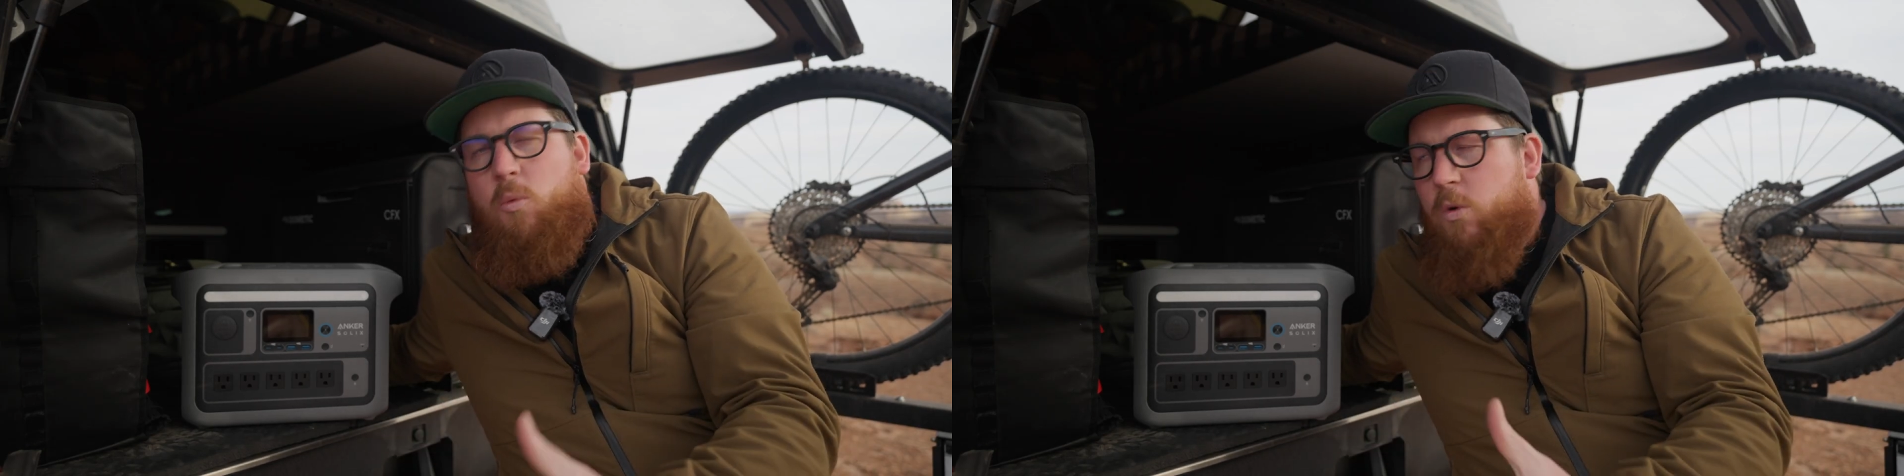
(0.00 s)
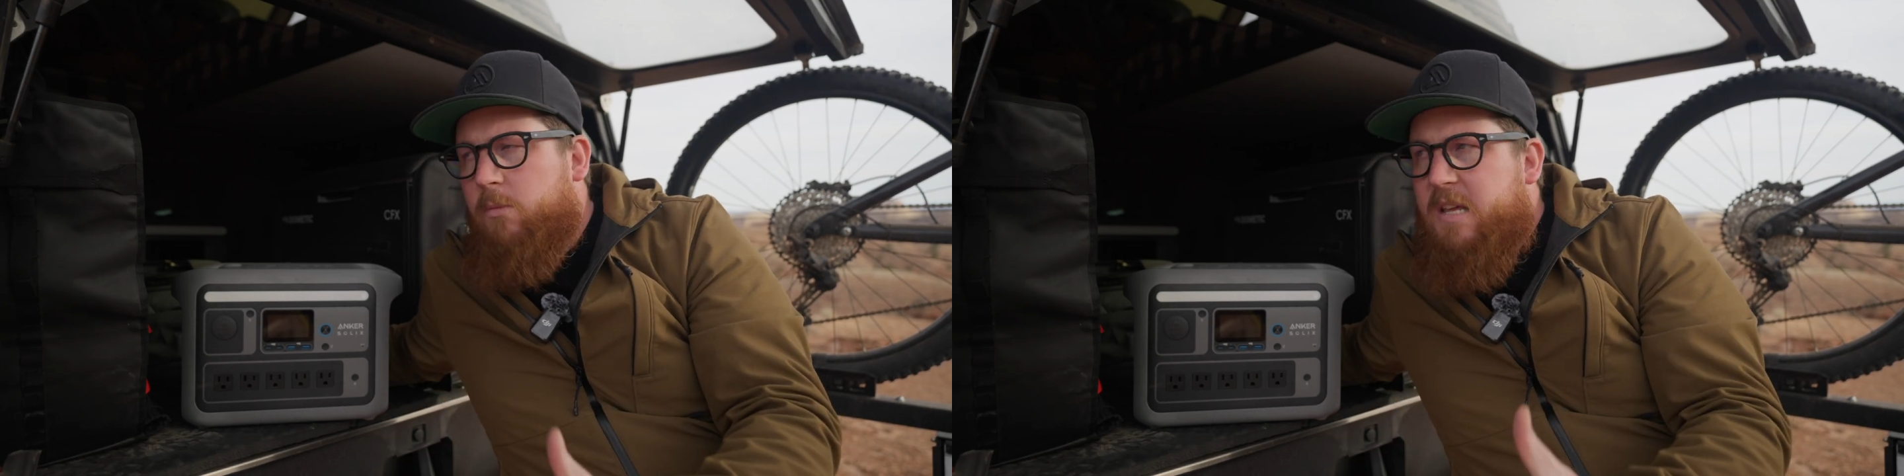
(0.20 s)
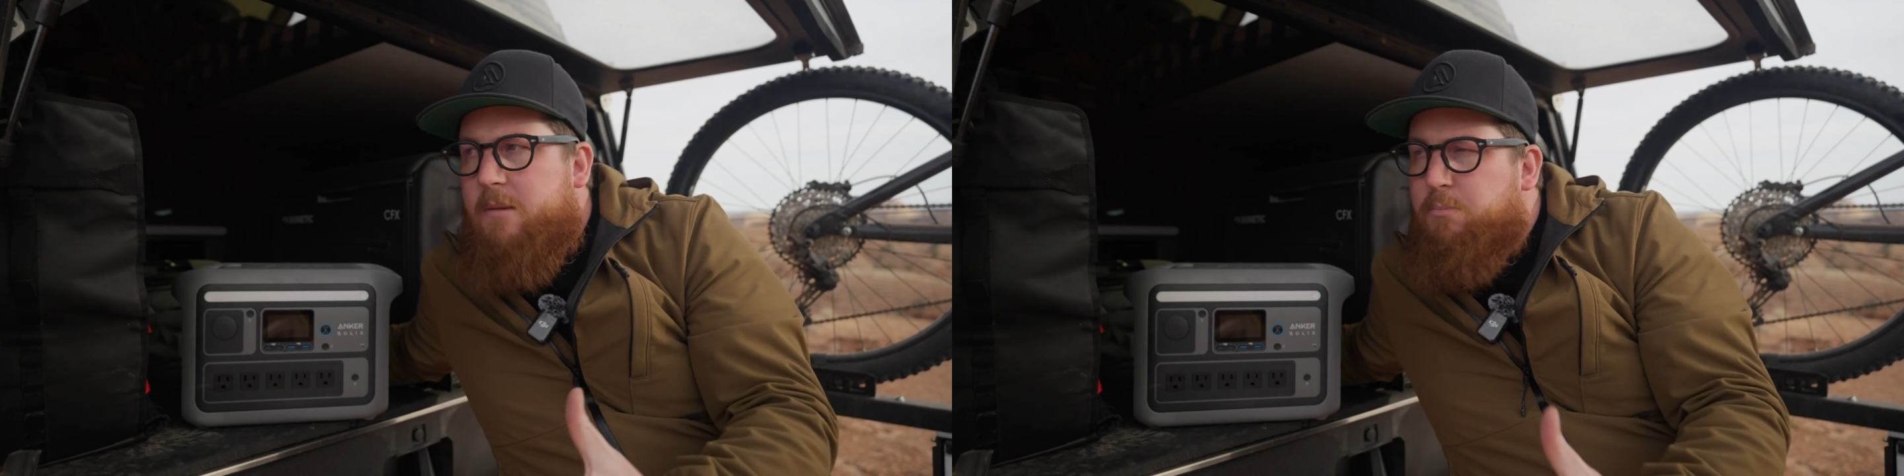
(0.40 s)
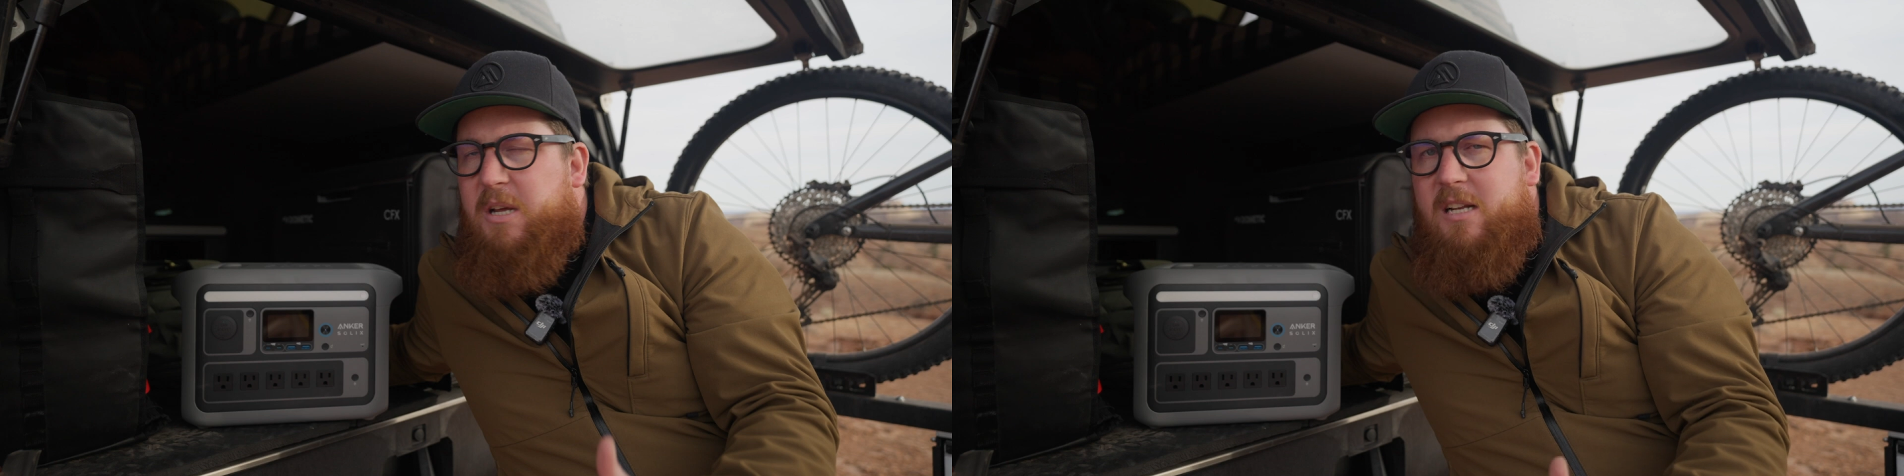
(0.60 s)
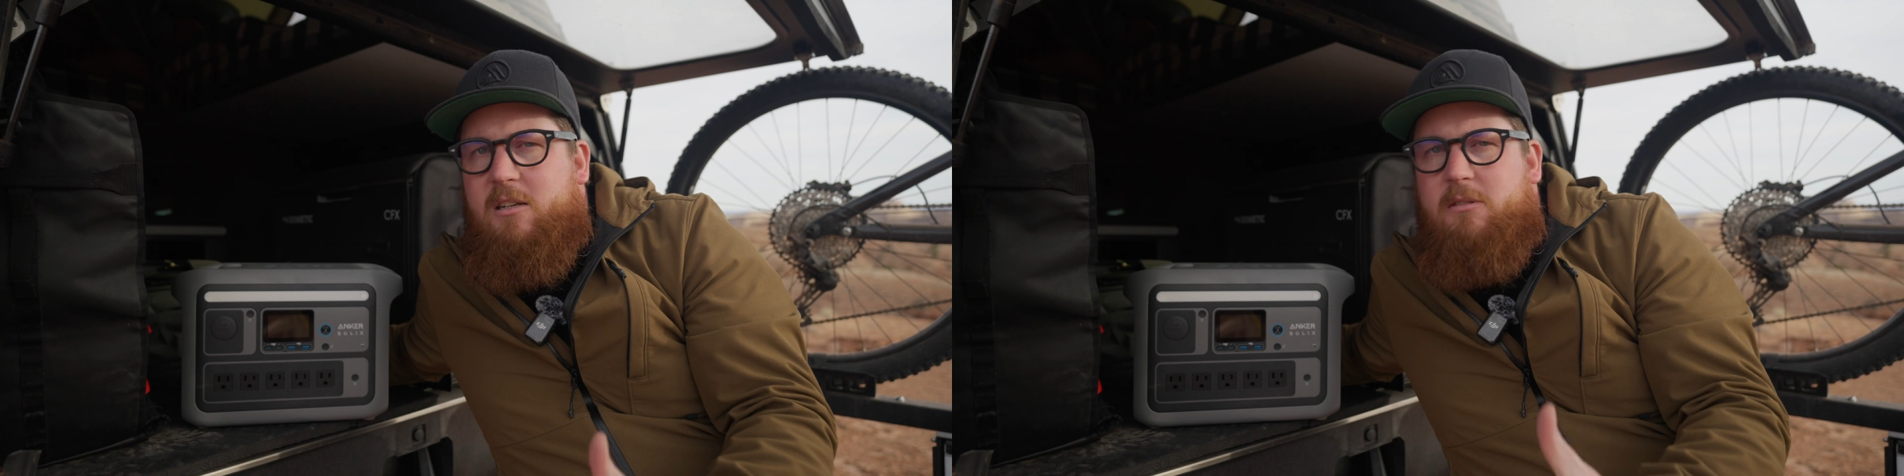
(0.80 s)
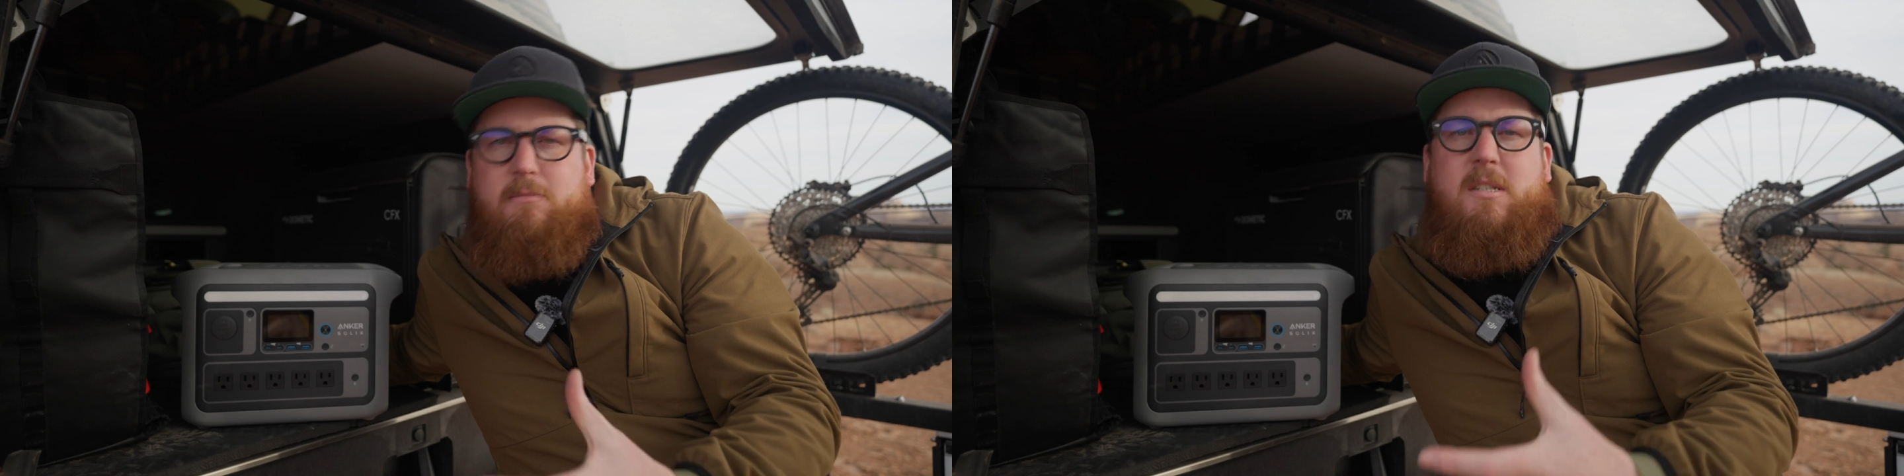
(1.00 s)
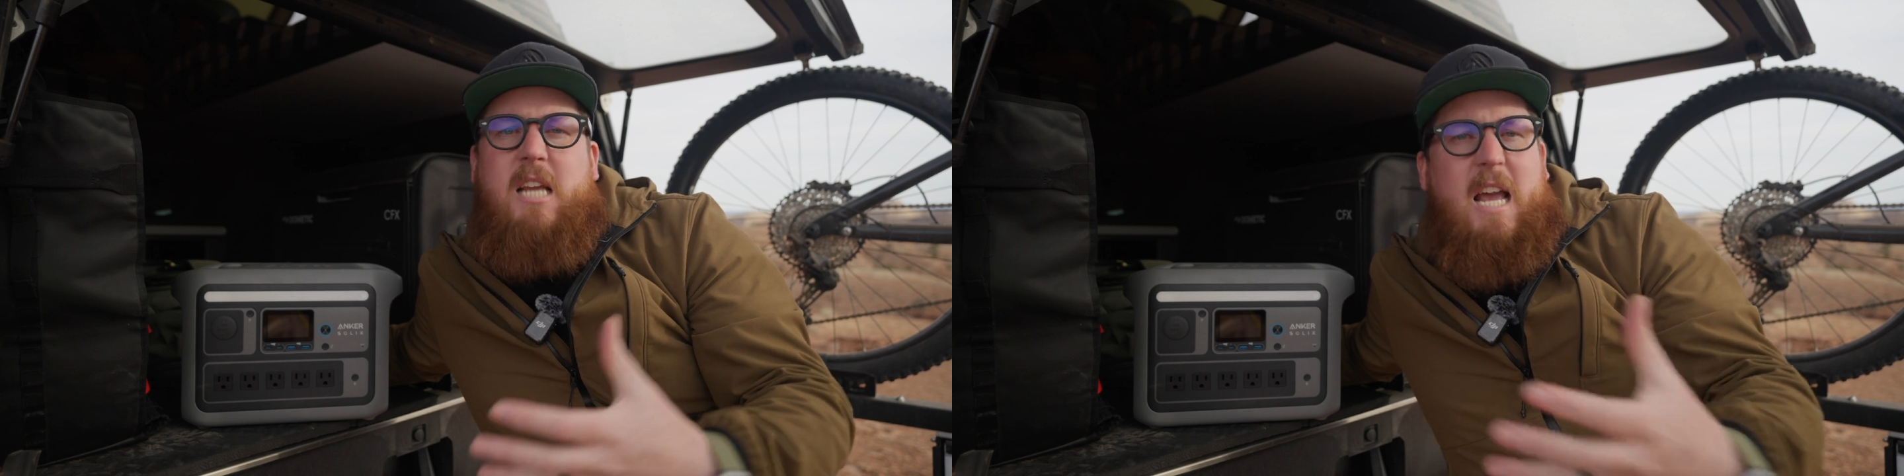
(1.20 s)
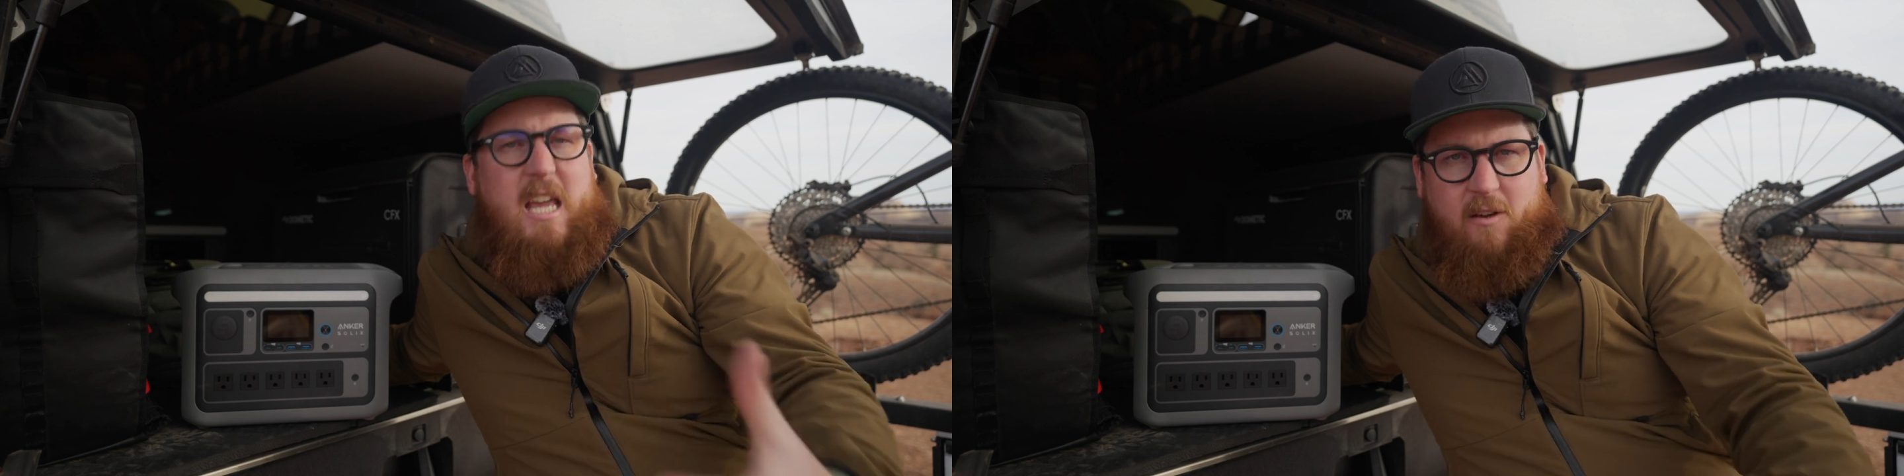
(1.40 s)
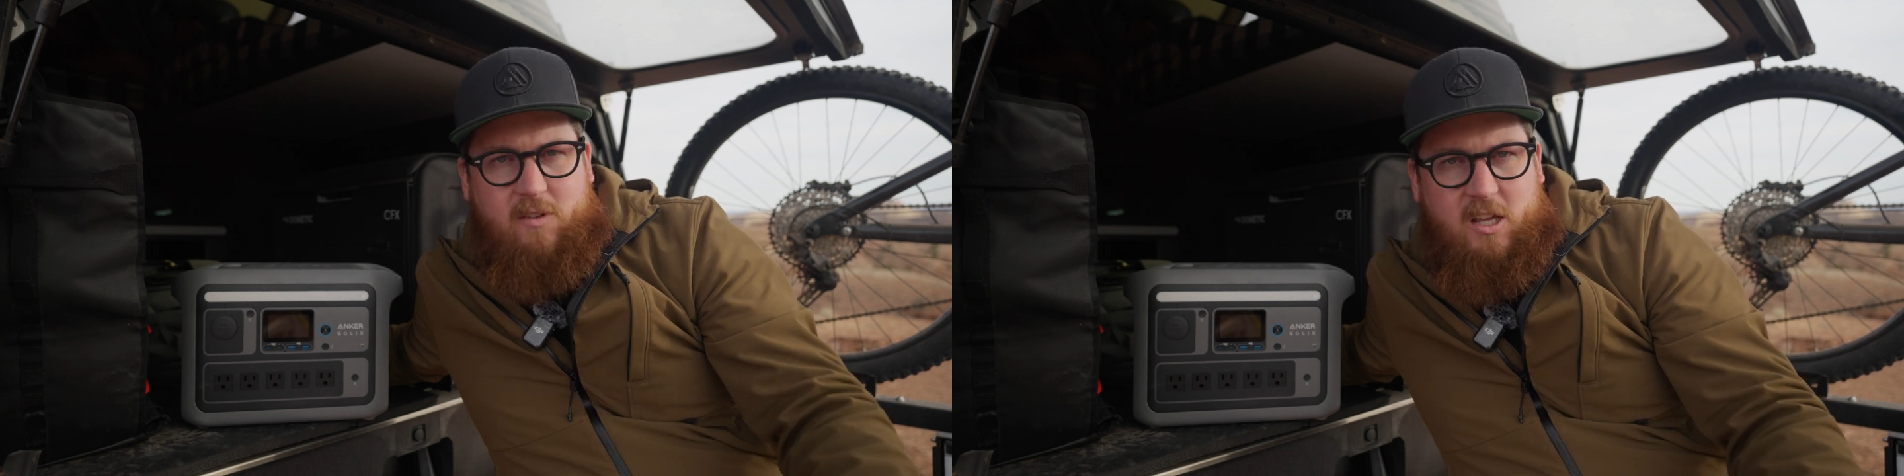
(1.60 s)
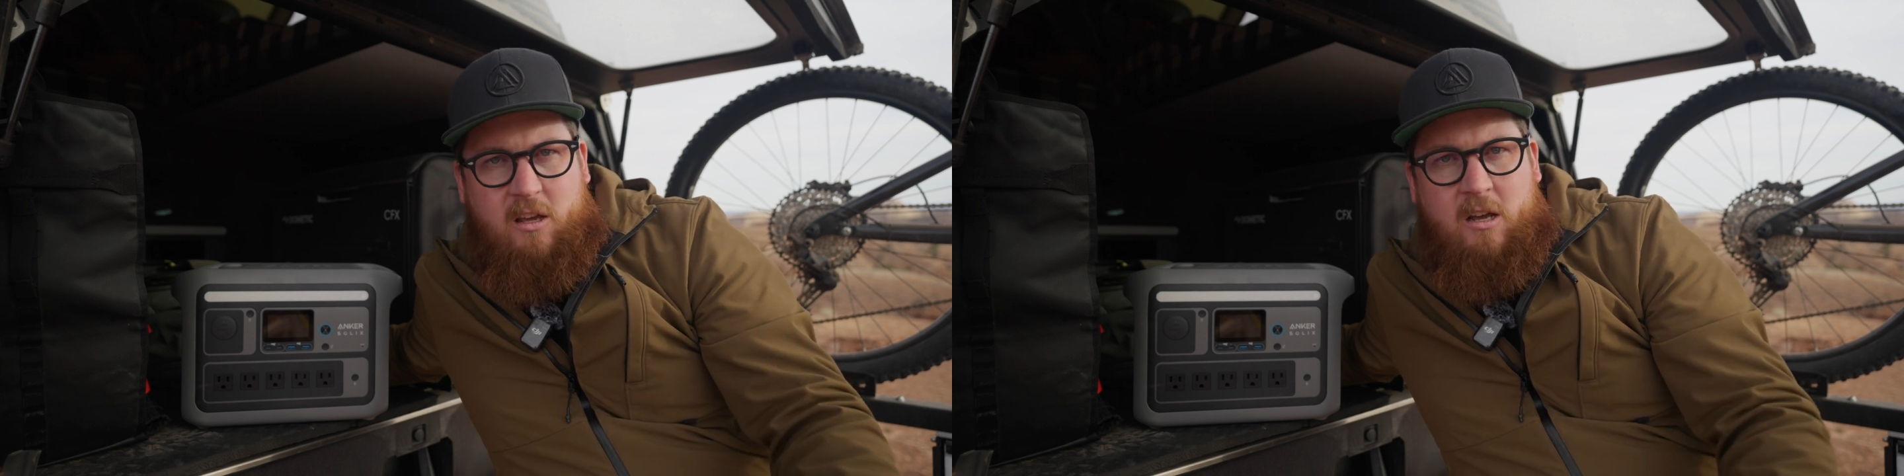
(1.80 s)
will be a bit tech
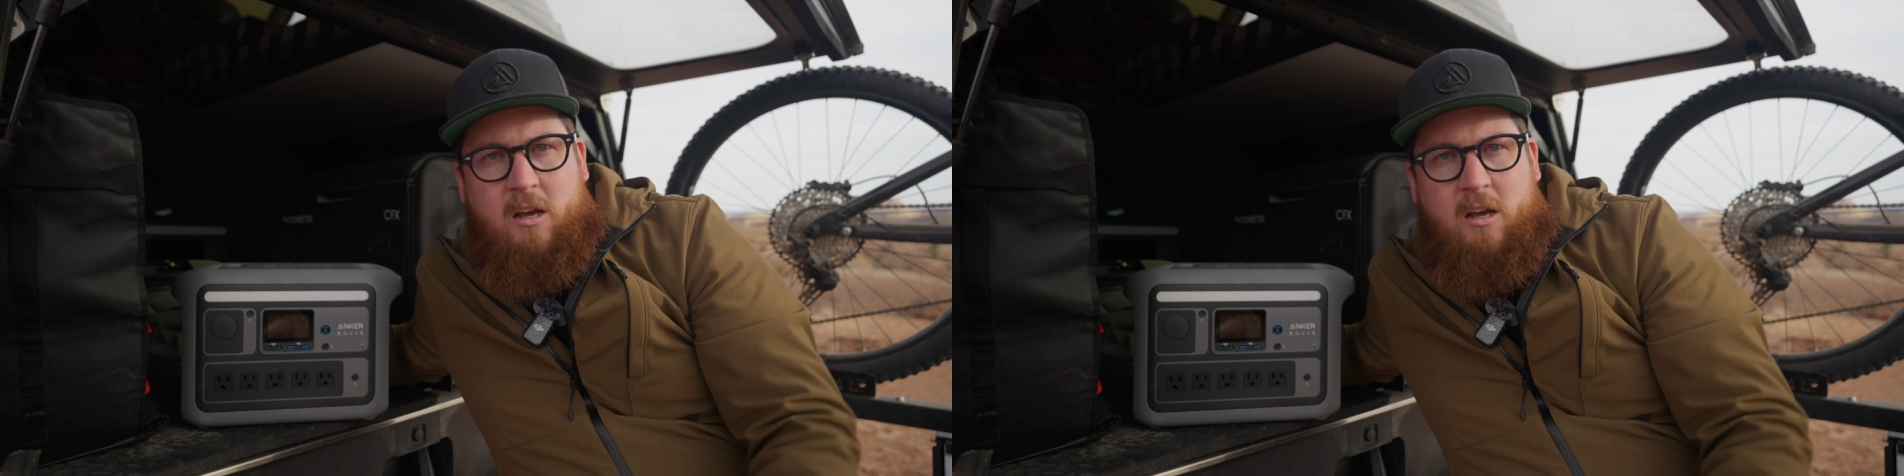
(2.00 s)
heavy.